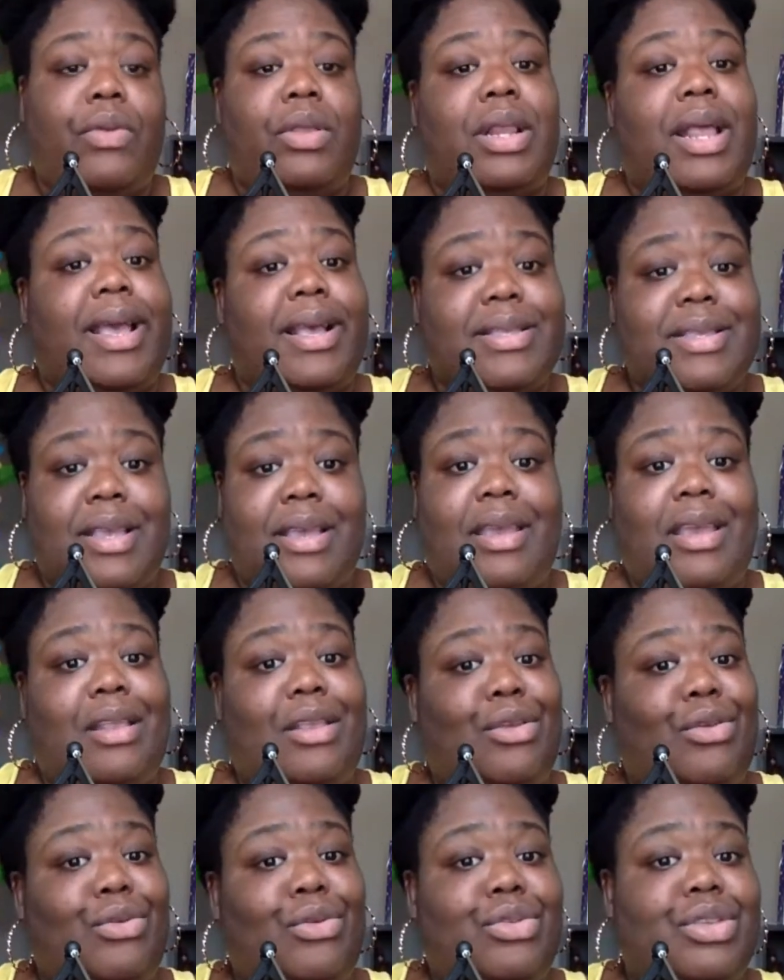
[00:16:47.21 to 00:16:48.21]
like I said, either
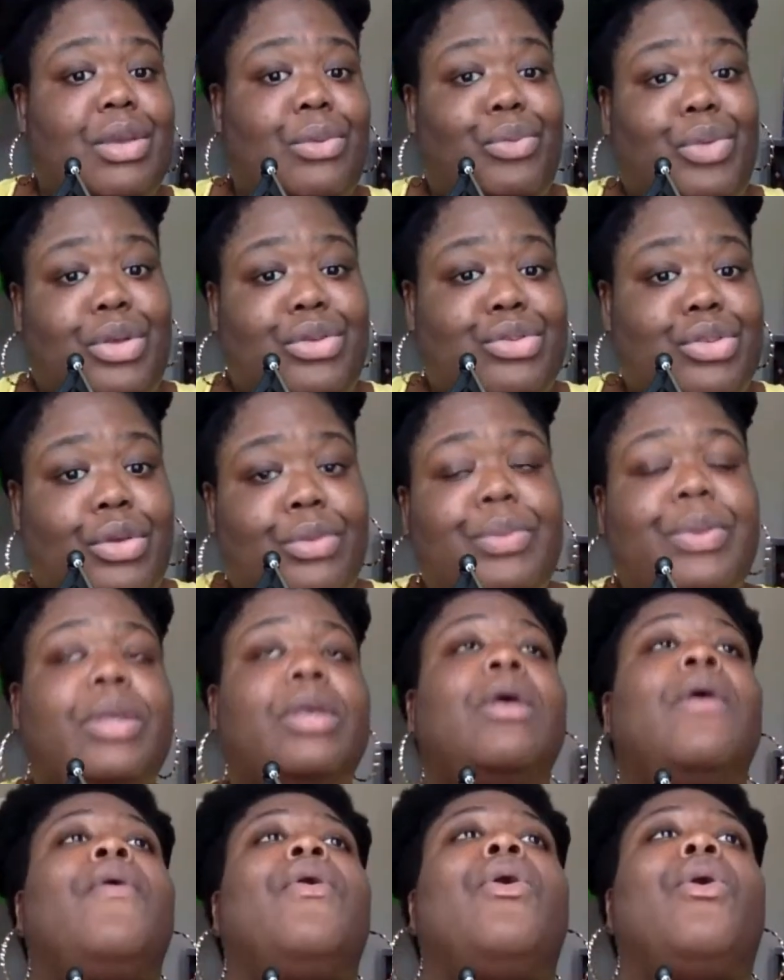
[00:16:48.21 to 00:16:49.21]
you do something real stupid
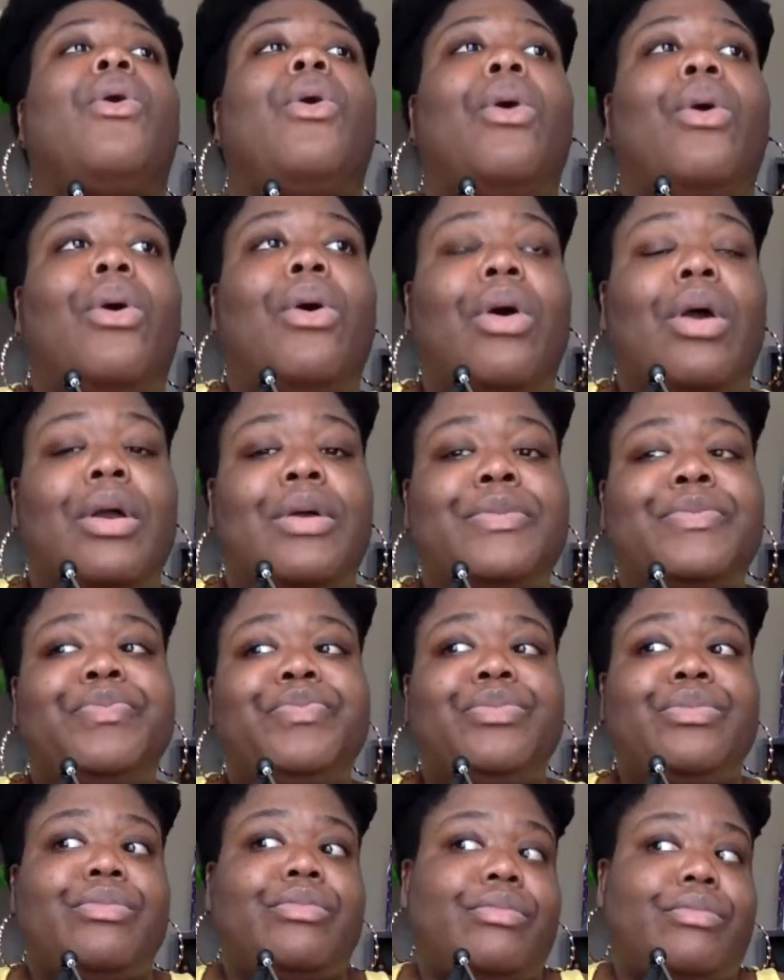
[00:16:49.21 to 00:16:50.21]
or,
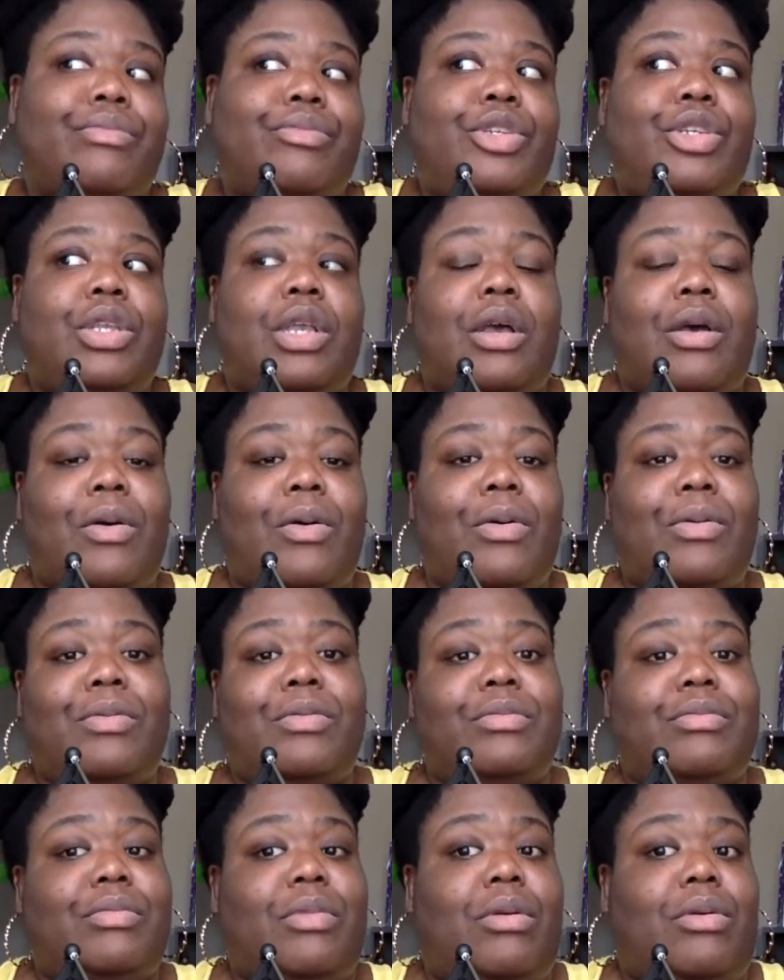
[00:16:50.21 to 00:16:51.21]

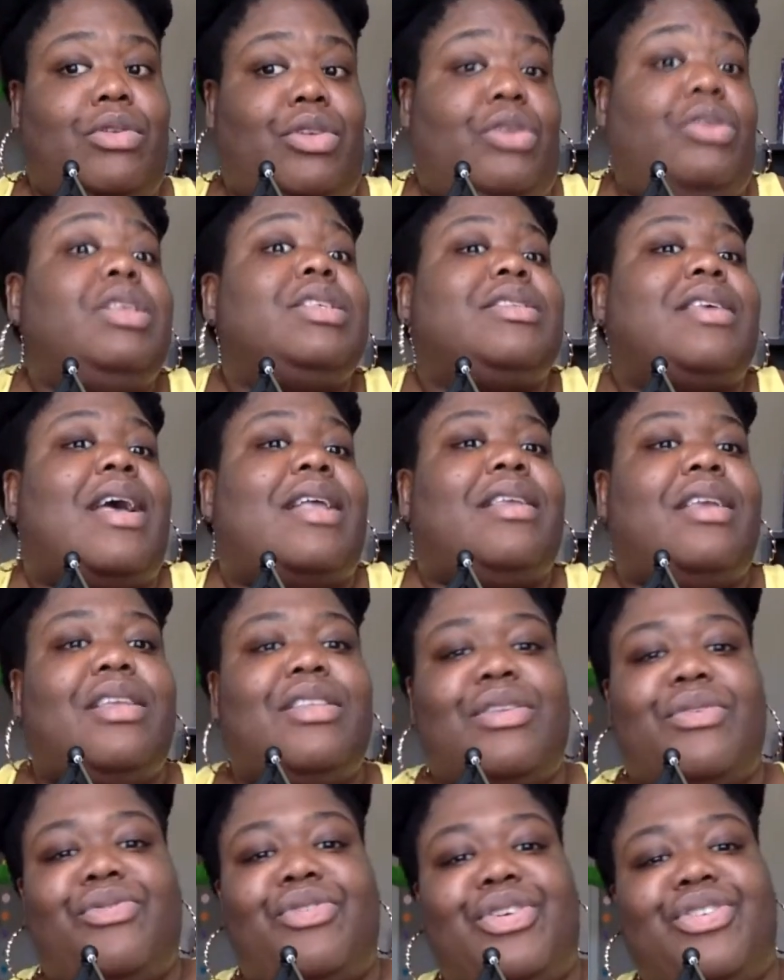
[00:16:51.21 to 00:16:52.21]
you decide to
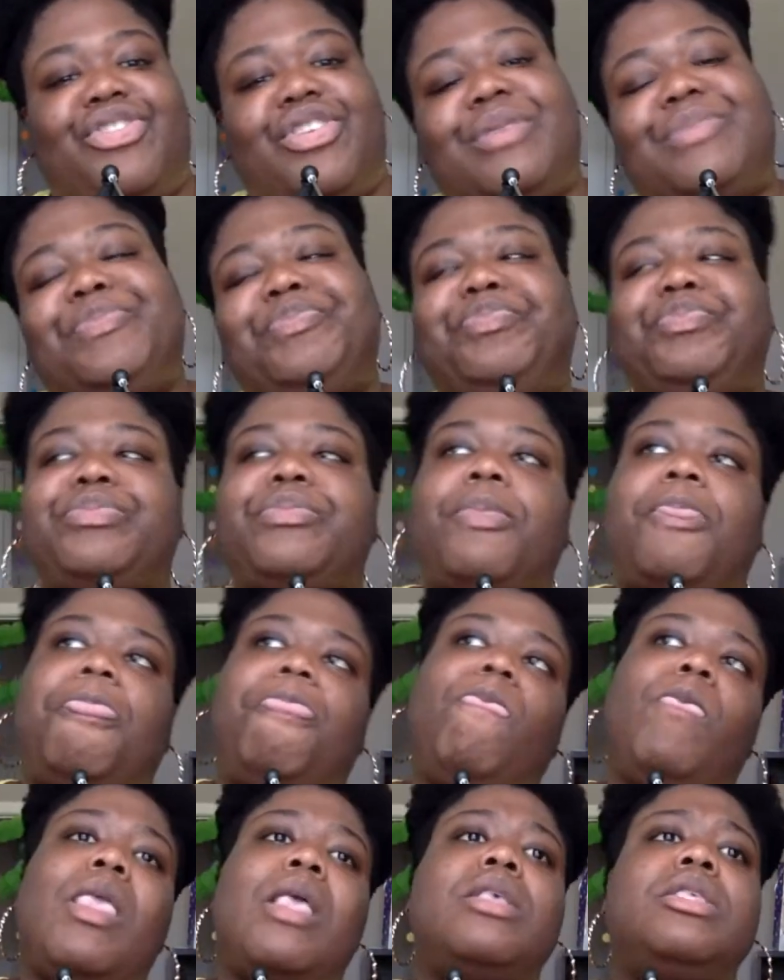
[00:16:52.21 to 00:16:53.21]
end the friendship.
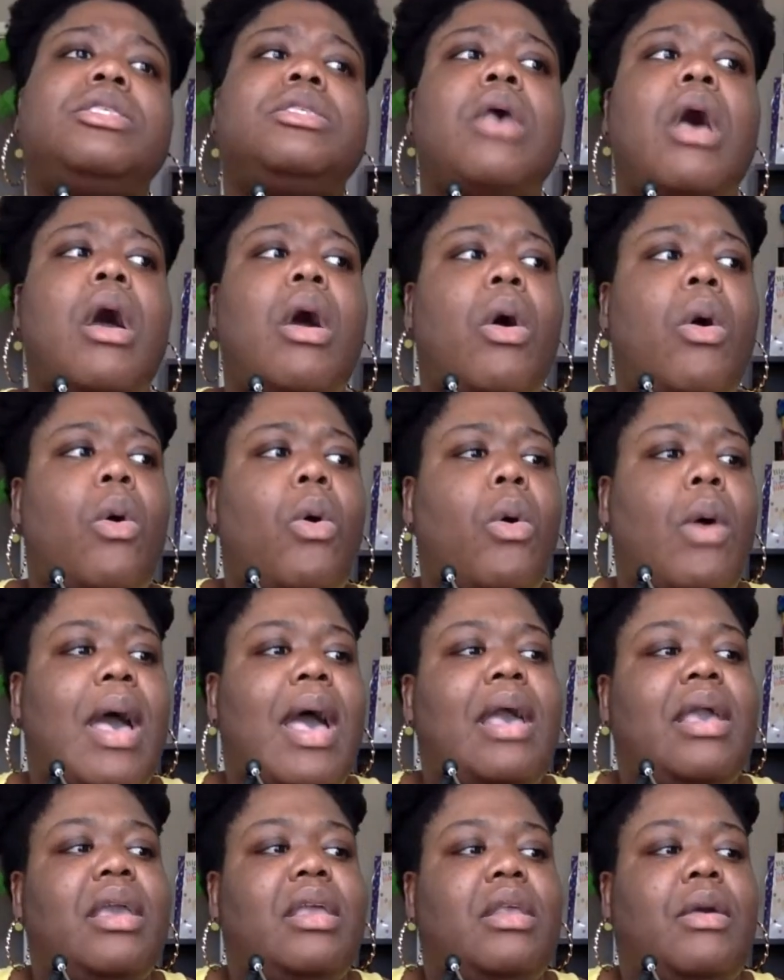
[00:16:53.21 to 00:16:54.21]
So
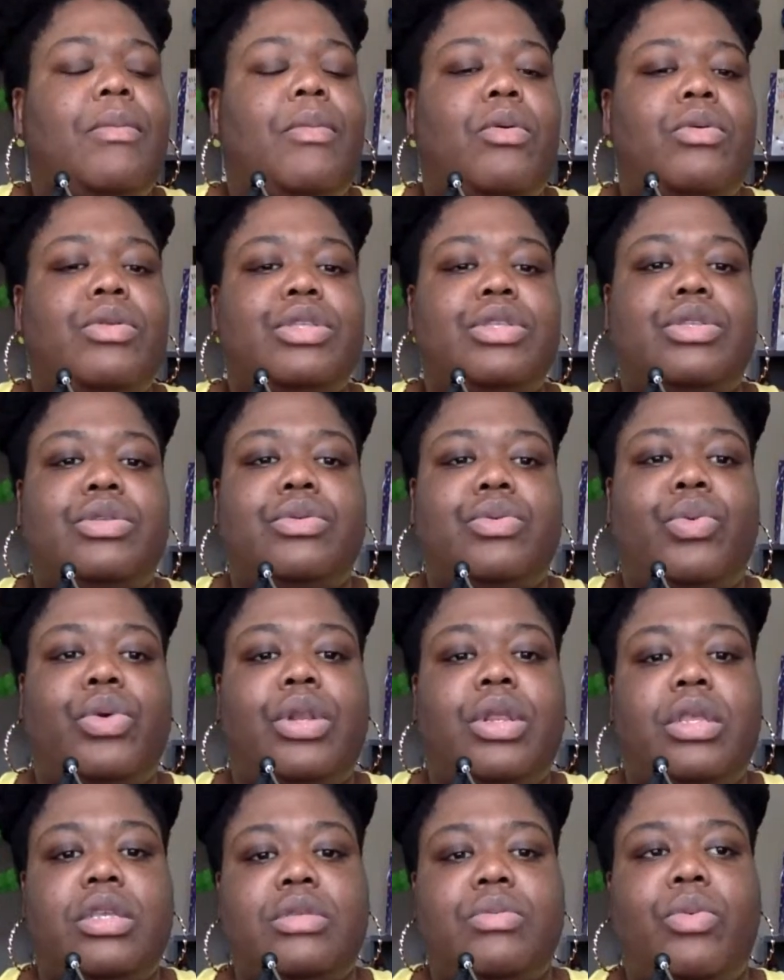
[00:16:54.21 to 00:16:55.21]
I get up on Twitter
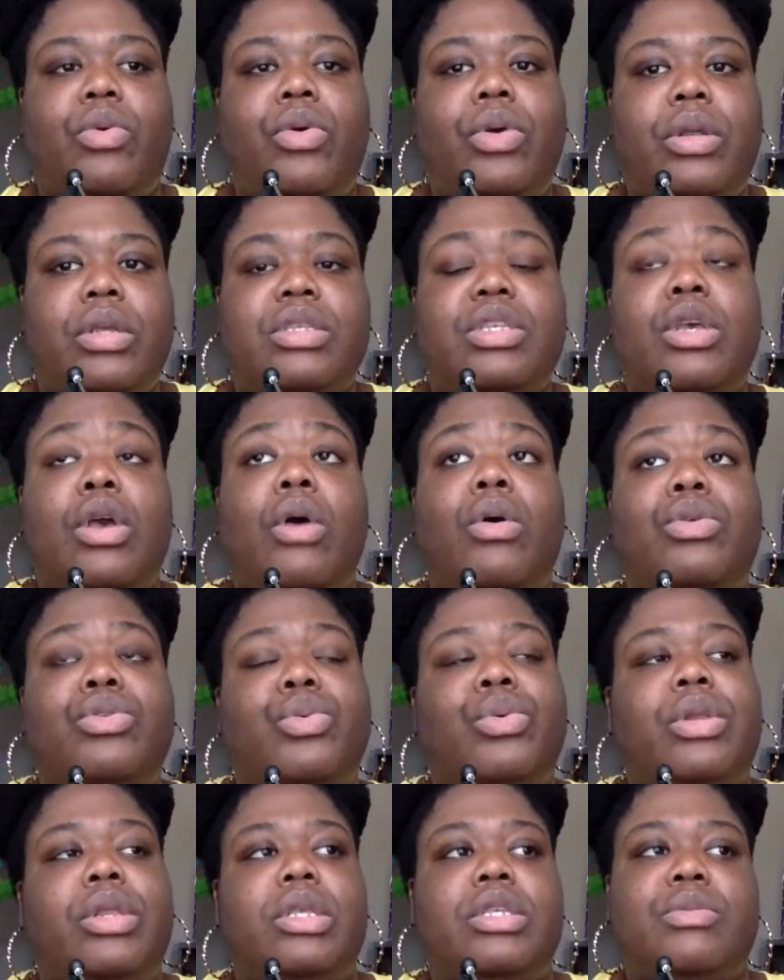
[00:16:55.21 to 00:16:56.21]
this
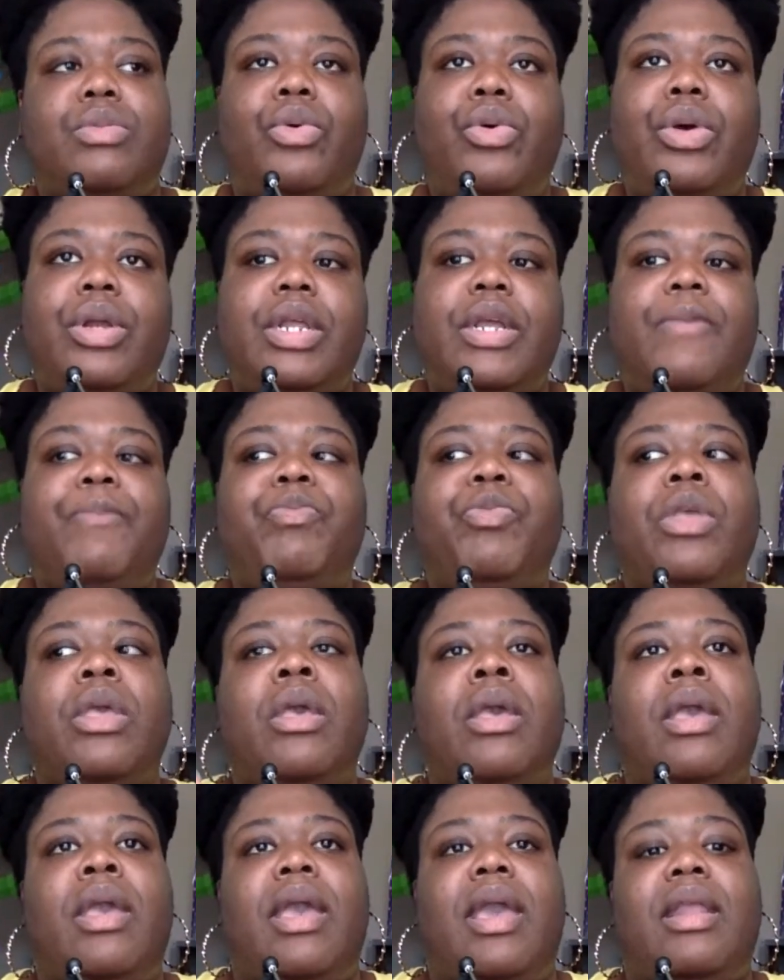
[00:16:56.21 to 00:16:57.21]
morning,
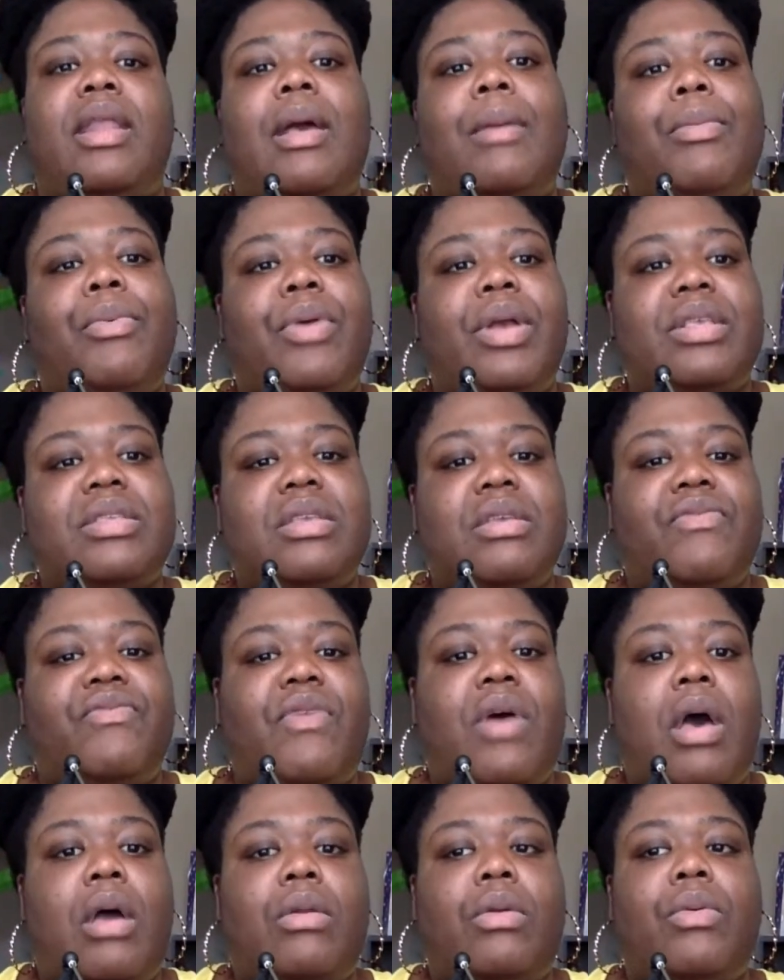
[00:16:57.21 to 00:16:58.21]
and I'm pressing
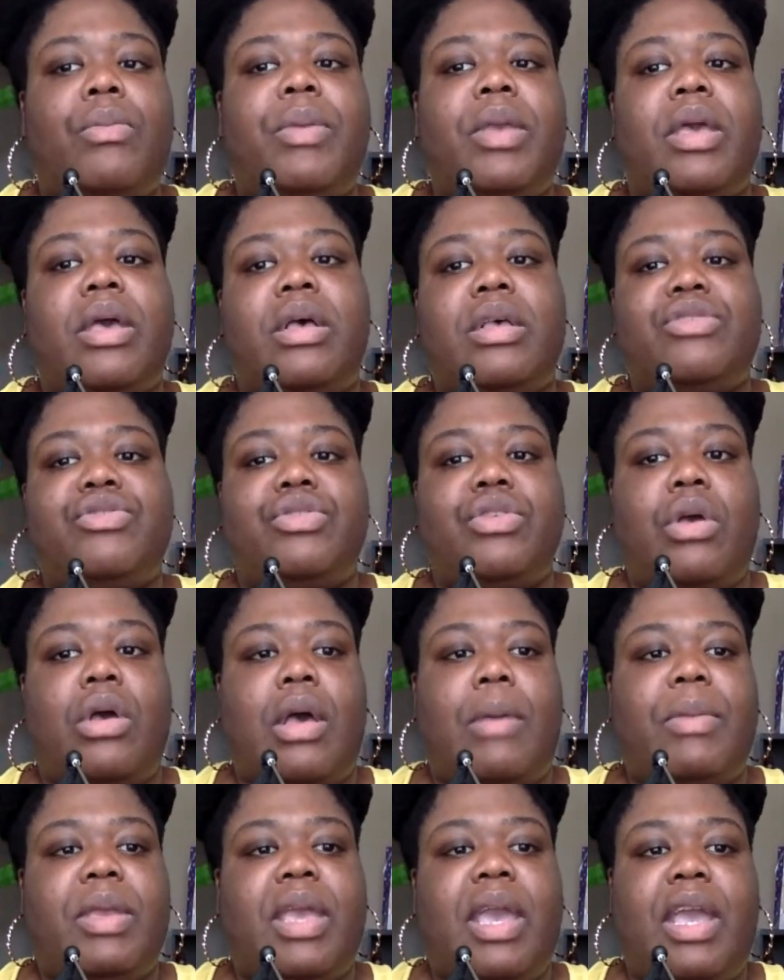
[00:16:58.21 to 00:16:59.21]
follow because
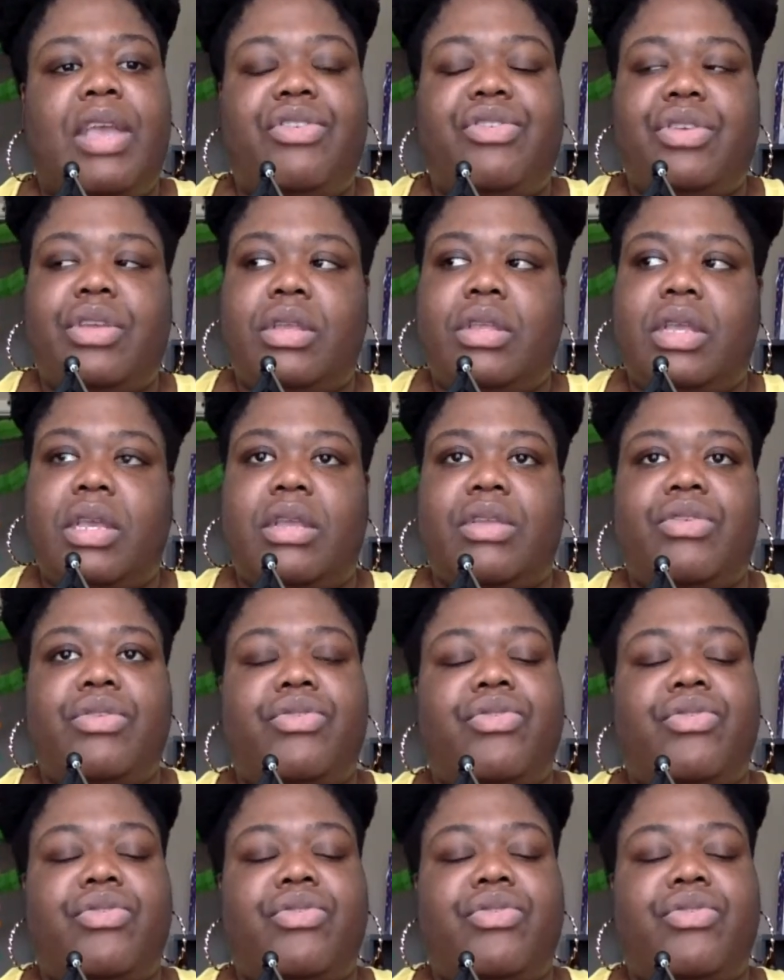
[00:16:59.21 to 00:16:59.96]
I'm engaging and